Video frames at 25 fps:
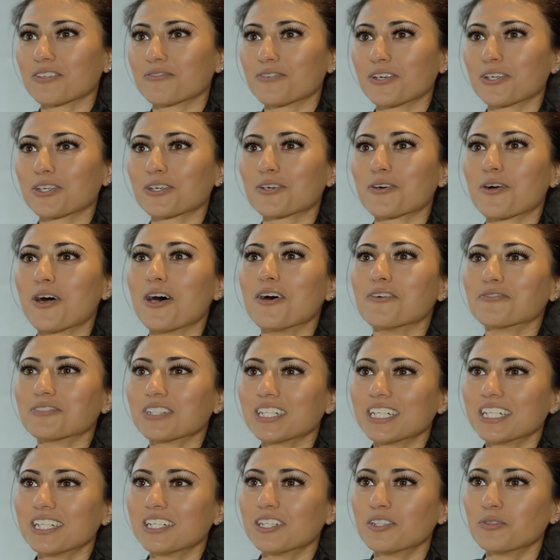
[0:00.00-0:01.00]
the photograph
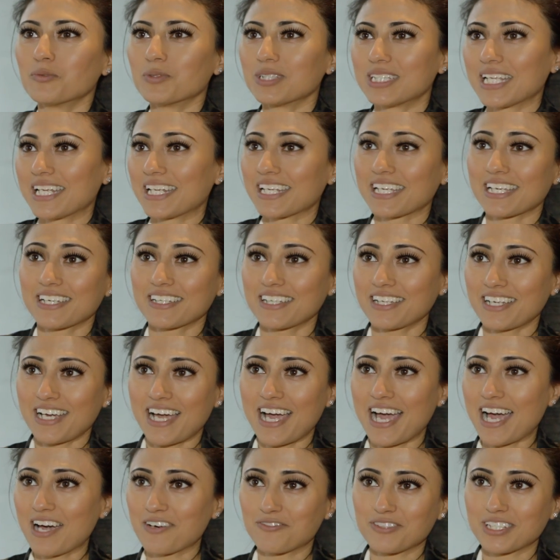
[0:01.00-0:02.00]
would then
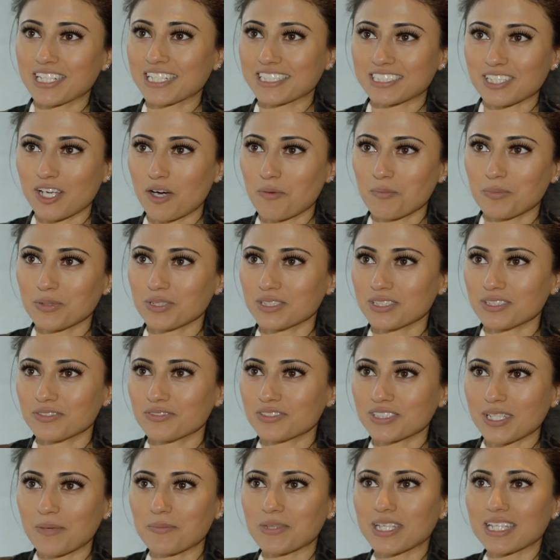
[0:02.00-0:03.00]
have an example
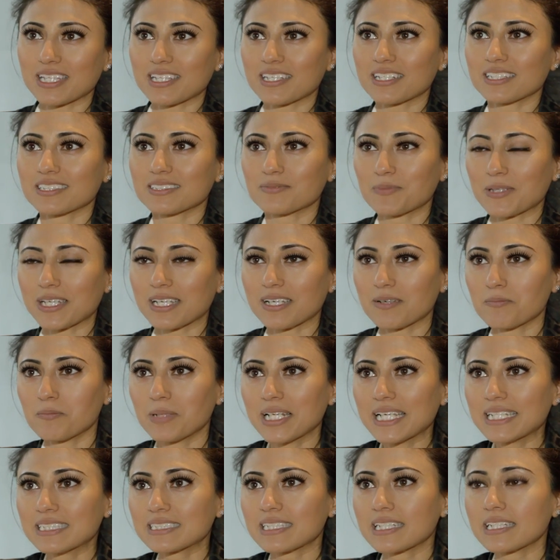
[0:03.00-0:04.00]
of something that has been
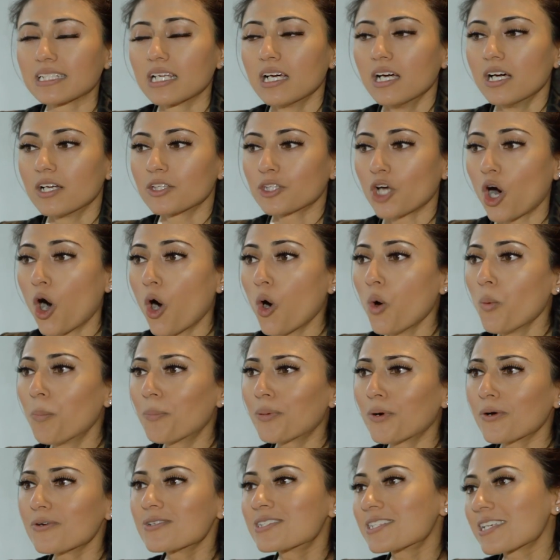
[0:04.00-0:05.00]
completed. The whole
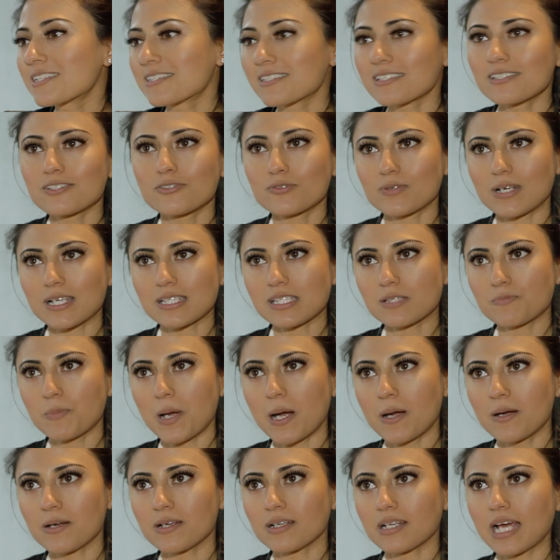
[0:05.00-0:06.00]
process is
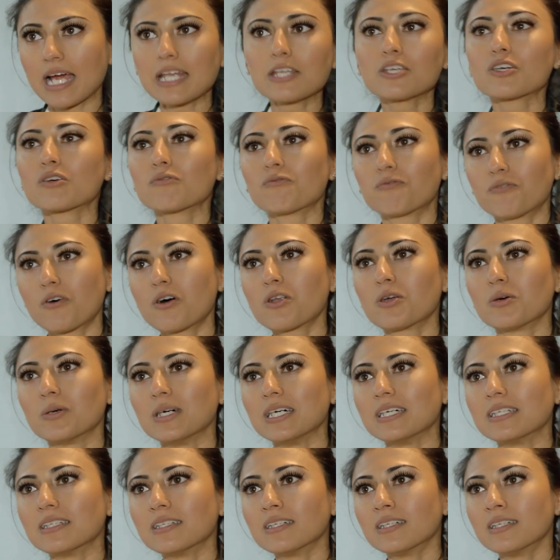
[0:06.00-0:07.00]
transparent and you can follow
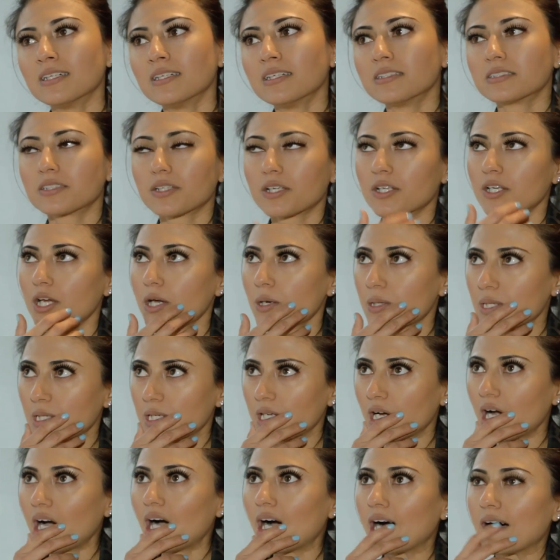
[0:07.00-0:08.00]
it. So you know
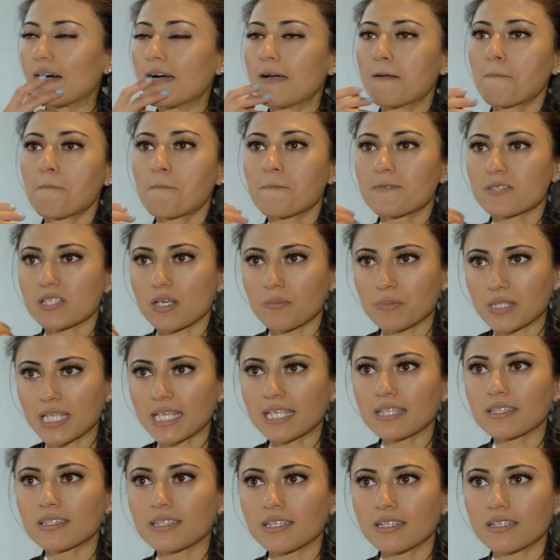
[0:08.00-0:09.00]
that,
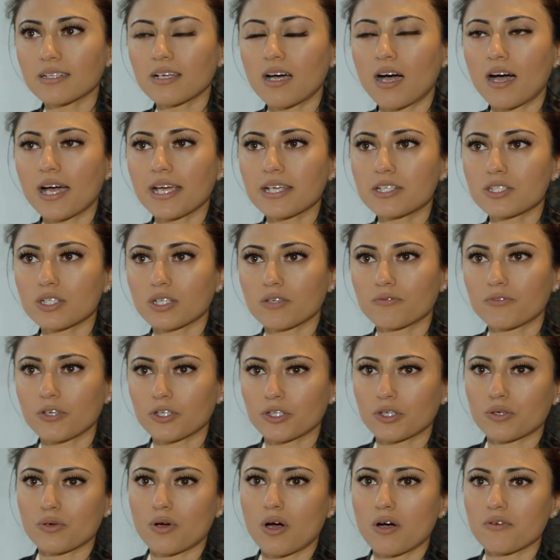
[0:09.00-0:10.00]
something that I took a
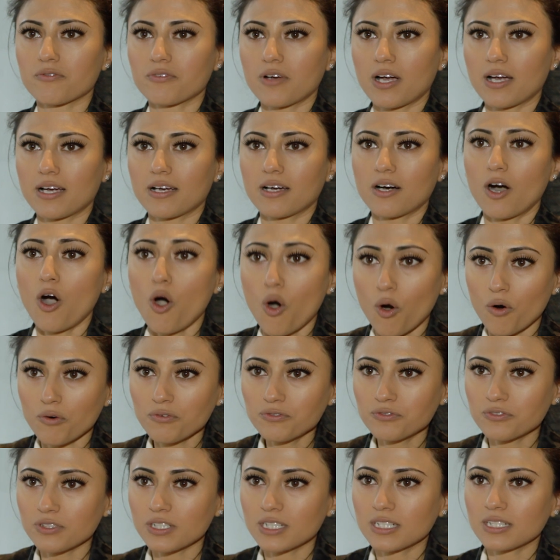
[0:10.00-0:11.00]
photograph
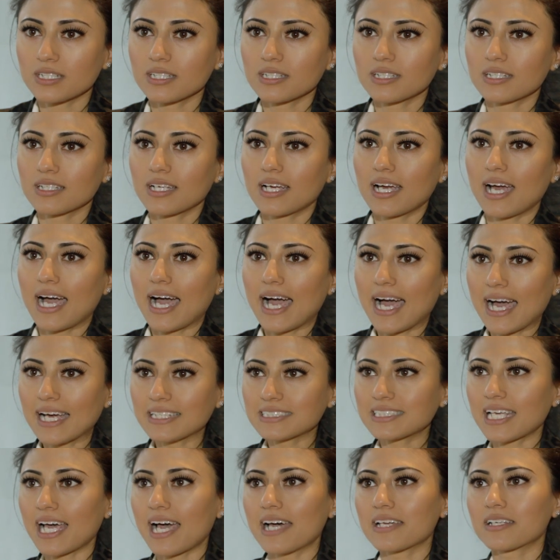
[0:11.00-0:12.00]
of
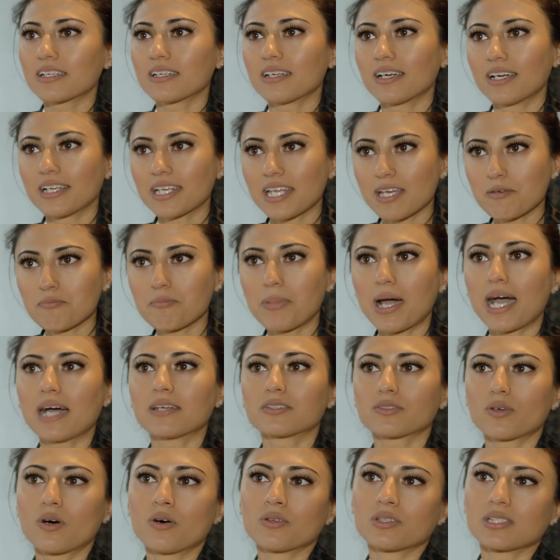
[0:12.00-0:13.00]
has had an
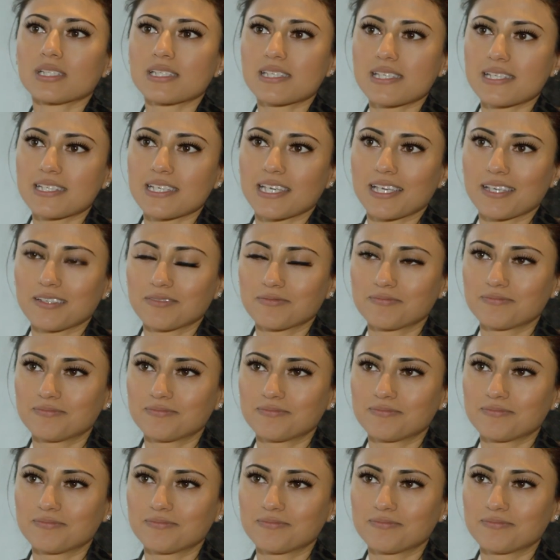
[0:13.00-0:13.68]
impact on the city.